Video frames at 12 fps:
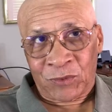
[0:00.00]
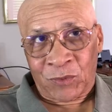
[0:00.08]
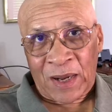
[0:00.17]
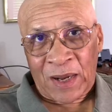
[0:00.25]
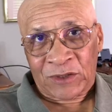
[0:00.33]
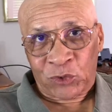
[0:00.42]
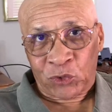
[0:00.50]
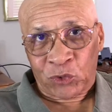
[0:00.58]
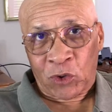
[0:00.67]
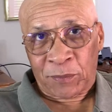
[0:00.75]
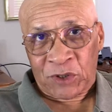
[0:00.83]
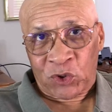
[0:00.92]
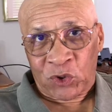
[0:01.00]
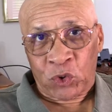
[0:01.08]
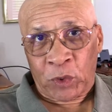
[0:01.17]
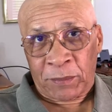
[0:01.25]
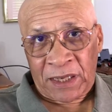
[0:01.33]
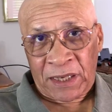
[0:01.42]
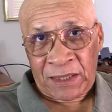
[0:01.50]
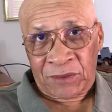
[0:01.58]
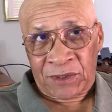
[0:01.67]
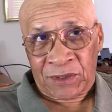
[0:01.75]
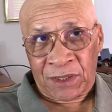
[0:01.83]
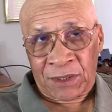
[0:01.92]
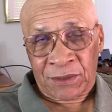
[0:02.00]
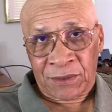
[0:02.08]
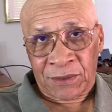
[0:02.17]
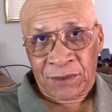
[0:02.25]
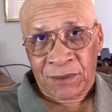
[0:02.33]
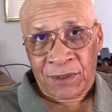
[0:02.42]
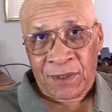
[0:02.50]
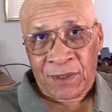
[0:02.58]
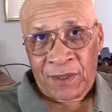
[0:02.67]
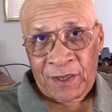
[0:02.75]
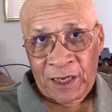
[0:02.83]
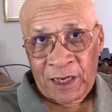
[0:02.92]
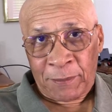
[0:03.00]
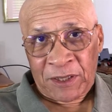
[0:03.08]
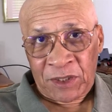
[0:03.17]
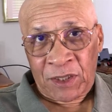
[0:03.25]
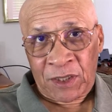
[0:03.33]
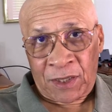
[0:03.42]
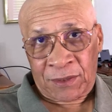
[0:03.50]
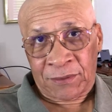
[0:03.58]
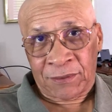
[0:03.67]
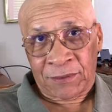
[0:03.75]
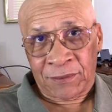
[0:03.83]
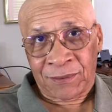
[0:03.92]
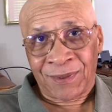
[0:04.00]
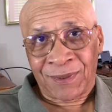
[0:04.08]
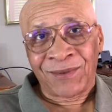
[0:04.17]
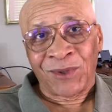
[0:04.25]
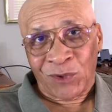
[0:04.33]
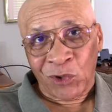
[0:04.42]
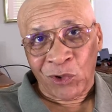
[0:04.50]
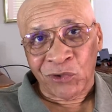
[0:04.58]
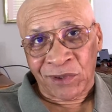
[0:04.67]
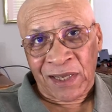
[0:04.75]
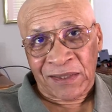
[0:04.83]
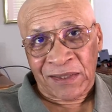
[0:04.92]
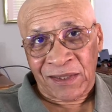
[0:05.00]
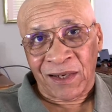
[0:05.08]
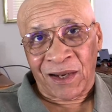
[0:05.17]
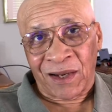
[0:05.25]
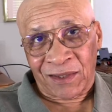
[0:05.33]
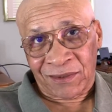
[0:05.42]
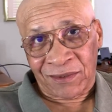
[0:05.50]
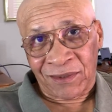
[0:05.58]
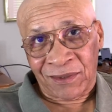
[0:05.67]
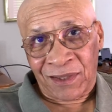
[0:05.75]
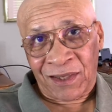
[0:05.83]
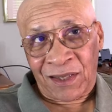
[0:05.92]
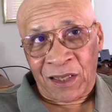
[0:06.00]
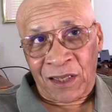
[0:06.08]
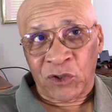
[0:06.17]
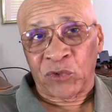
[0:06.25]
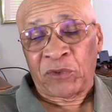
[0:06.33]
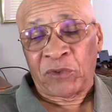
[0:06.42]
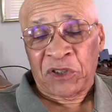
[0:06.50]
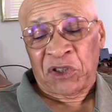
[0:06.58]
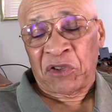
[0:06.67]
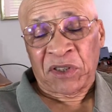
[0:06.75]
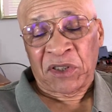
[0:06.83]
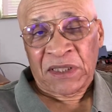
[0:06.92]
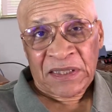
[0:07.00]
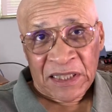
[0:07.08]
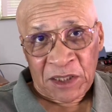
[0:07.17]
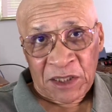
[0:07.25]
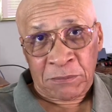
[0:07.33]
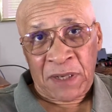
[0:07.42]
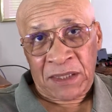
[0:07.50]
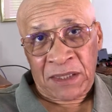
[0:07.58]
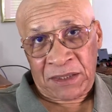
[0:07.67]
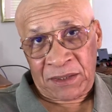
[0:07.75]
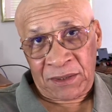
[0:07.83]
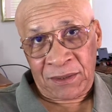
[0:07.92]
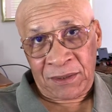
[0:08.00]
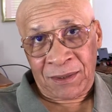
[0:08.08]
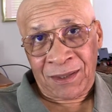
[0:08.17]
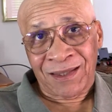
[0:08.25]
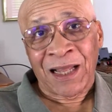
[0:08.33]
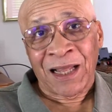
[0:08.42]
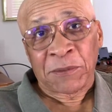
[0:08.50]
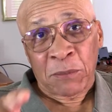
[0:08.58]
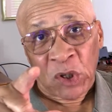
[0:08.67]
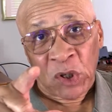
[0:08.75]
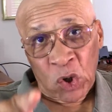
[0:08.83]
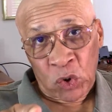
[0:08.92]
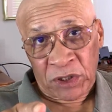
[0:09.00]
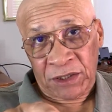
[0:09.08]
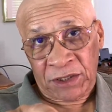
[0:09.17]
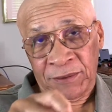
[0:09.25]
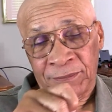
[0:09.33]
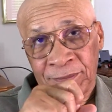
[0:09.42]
what Trump is doing behind the scenes, him and Elon. The notion that Elon is rich, he doesn't need money, that's baloney.